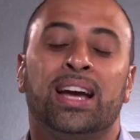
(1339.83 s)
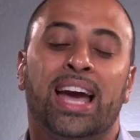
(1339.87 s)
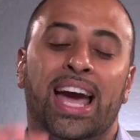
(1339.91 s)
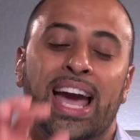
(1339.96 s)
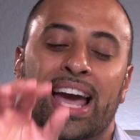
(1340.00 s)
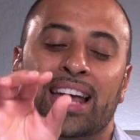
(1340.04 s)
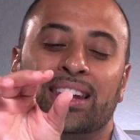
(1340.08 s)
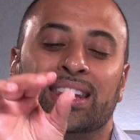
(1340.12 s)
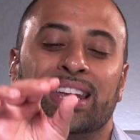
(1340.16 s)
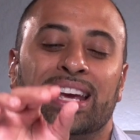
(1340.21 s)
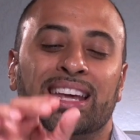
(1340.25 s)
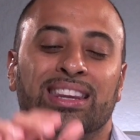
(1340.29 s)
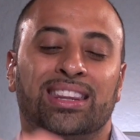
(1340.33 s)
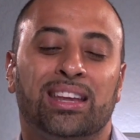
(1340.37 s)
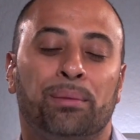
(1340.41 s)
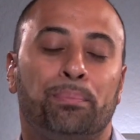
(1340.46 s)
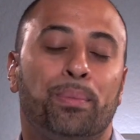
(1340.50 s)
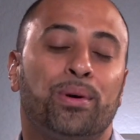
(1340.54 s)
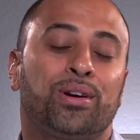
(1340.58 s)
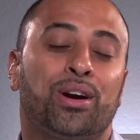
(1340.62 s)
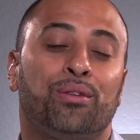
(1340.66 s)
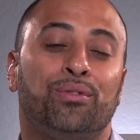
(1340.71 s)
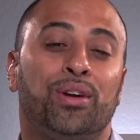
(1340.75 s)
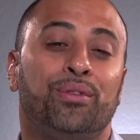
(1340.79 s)
And in the
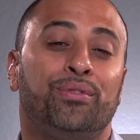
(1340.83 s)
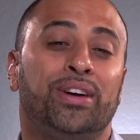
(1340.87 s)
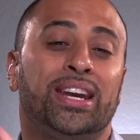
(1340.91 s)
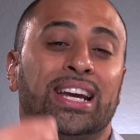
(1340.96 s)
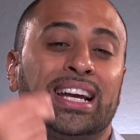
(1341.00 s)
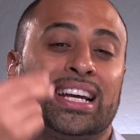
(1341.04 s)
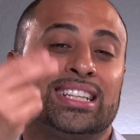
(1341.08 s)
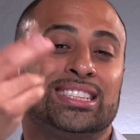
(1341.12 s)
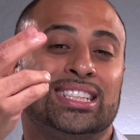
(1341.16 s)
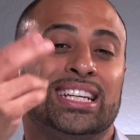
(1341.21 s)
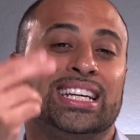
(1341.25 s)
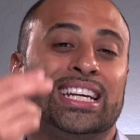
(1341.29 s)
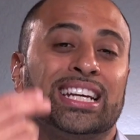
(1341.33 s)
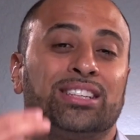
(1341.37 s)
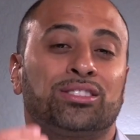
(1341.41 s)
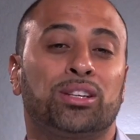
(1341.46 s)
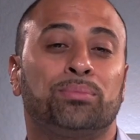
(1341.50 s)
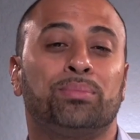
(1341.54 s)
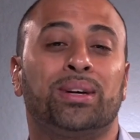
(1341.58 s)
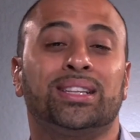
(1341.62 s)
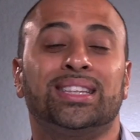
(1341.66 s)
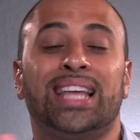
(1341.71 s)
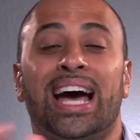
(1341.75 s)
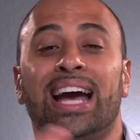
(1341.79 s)
book of Leviticus, he gives
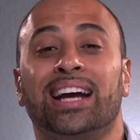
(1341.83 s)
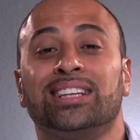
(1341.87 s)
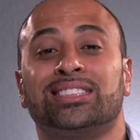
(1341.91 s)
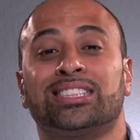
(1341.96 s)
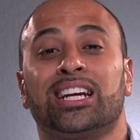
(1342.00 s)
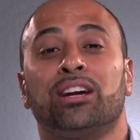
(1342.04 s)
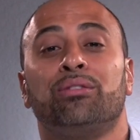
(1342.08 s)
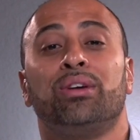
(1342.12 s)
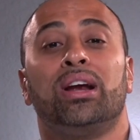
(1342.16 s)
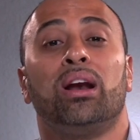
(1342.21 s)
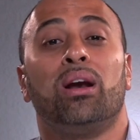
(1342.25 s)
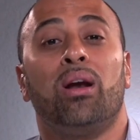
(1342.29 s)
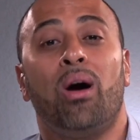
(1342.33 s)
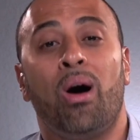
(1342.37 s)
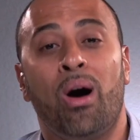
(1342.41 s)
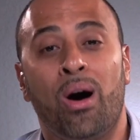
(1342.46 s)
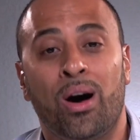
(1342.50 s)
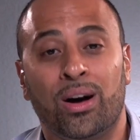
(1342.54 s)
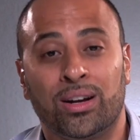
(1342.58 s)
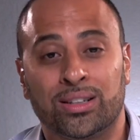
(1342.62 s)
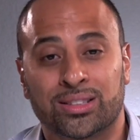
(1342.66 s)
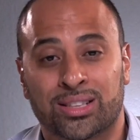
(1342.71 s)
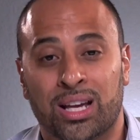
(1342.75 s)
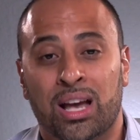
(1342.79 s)
them a dietary
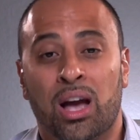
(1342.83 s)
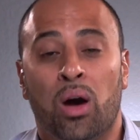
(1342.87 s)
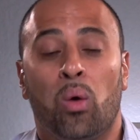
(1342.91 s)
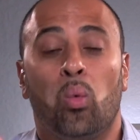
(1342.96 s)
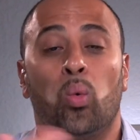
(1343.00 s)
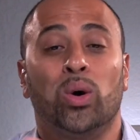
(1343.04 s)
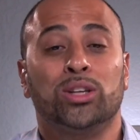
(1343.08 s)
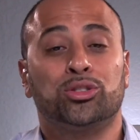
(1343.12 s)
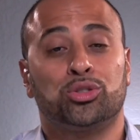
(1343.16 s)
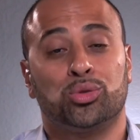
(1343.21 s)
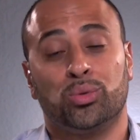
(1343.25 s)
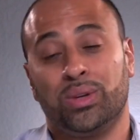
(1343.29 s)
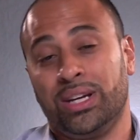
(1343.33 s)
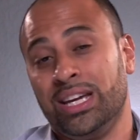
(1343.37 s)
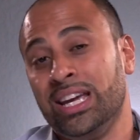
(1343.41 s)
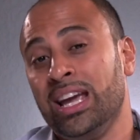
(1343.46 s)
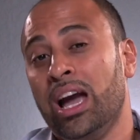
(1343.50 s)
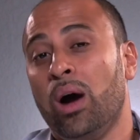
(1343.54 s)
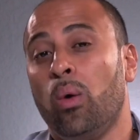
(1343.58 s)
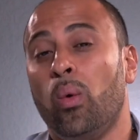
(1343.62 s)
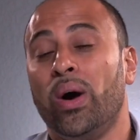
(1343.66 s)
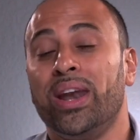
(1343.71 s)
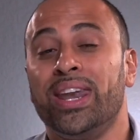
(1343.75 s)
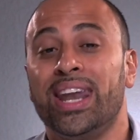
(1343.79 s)
laws what to
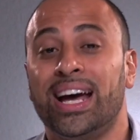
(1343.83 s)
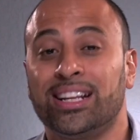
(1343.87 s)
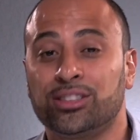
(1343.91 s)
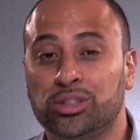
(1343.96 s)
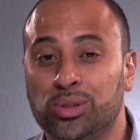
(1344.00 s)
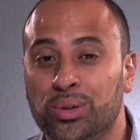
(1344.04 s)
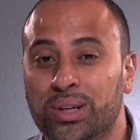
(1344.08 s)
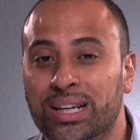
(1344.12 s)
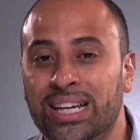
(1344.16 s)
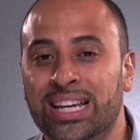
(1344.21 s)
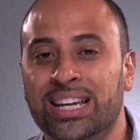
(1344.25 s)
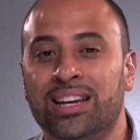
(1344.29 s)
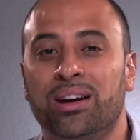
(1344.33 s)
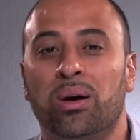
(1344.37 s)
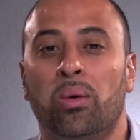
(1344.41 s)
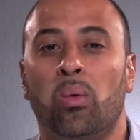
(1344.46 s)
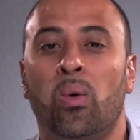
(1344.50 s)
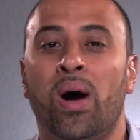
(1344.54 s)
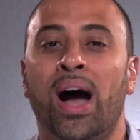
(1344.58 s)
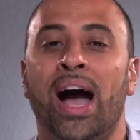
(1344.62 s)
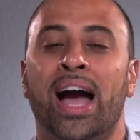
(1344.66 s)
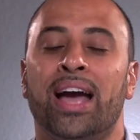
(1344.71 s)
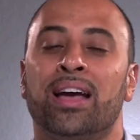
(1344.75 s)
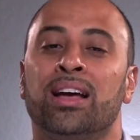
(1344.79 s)
eat, what not to eat.
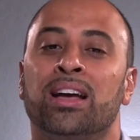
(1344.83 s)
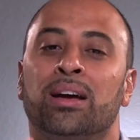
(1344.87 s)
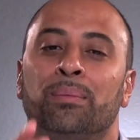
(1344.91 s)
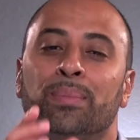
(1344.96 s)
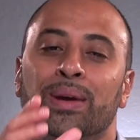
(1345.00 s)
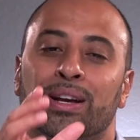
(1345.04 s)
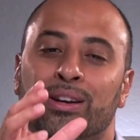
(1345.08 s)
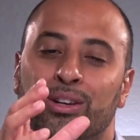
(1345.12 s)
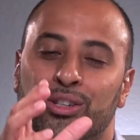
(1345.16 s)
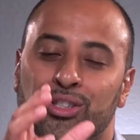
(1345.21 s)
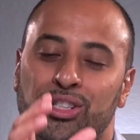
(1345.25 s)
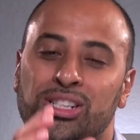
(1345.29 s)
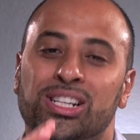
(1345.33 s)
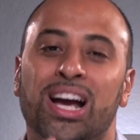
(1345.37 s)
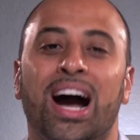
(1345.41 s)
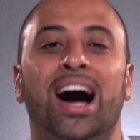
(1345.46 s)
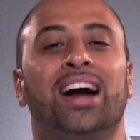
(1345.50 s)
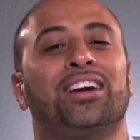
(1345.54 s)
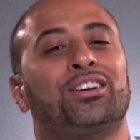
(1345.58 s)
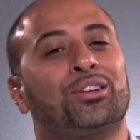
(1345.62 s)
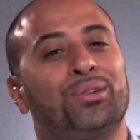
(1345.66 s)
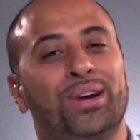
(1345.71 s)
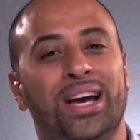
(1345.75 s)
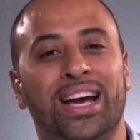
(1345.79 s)
Why? Because
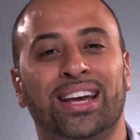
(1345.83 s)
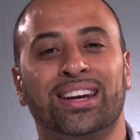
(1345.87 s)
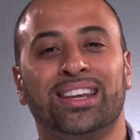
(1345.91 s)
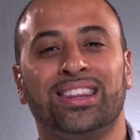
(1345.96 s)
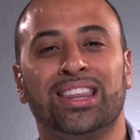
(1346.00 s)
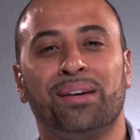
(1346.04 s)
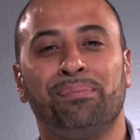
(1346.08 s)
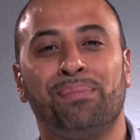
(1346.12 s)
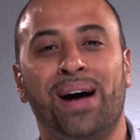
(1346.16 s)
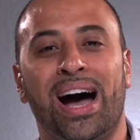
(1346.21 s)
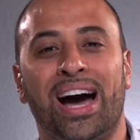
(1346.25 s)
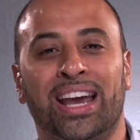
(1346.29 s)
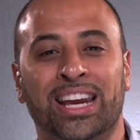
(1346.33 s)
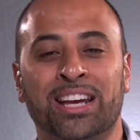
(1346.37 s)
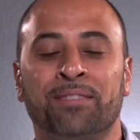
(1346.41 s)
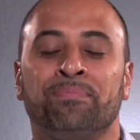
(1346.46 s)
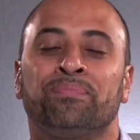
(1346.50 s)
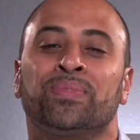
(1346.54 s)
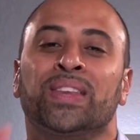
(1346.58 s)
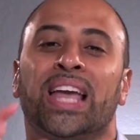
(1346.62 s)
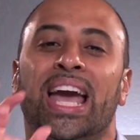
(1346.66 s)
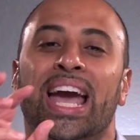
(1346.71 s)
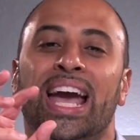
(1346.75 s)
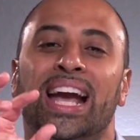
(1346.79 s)
God created the body
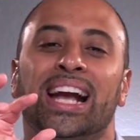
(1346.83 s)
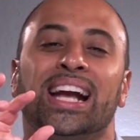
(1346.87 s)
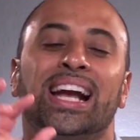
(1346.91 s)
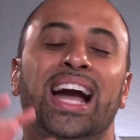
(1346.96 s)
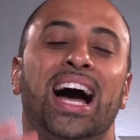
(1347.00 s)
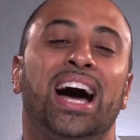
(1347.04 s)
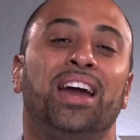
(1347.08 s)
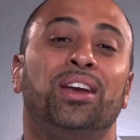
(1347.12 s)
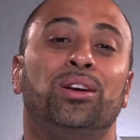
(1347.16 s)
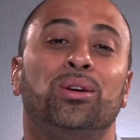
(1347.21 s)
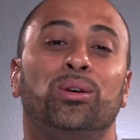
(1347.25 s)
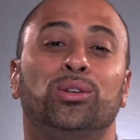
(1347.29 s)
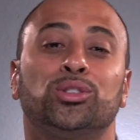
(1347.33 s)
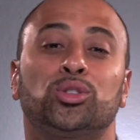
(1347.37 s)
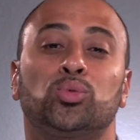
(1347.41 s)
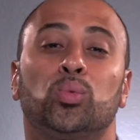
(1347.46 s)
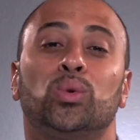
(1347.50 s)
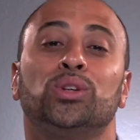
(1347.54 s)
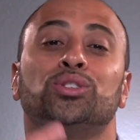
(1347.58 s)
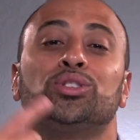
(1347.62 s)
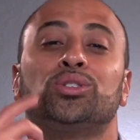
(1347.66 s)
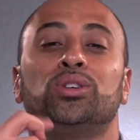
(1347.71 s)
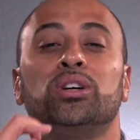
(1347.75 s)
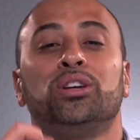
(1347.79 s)
and God knows
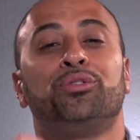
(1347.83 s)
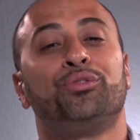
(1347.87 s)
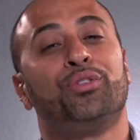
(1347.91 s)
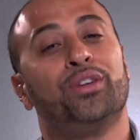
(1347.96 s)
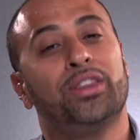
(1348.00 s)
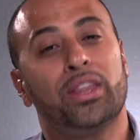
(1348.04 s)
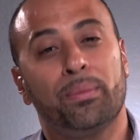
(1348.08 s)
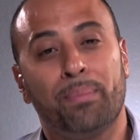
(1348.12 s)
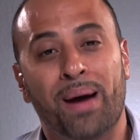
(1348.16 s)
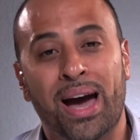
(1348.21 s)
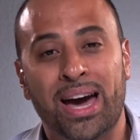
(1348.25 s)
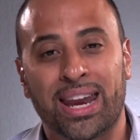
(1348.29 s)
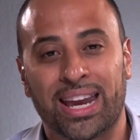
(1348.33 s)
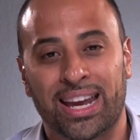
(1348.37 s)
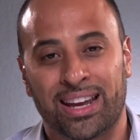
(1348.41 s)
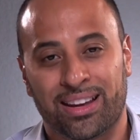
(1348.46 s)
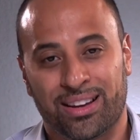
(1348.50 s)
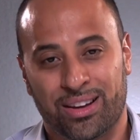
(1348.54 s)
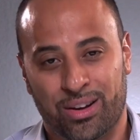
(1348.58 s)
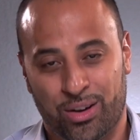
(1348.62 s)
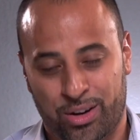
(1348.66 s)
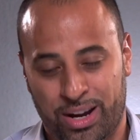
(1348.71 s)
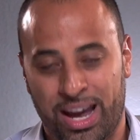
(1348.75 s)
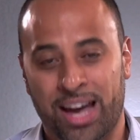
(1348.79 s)
what's good for the body.
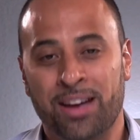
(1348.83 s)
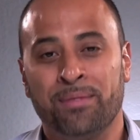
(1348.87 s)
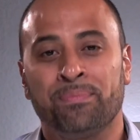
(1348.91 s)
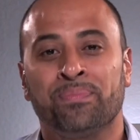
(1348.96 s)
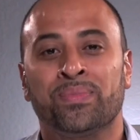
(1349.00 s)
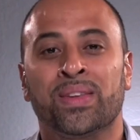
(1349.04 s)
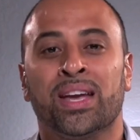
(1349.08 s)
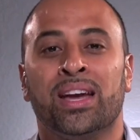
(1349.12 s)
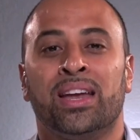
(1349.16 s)
Okay?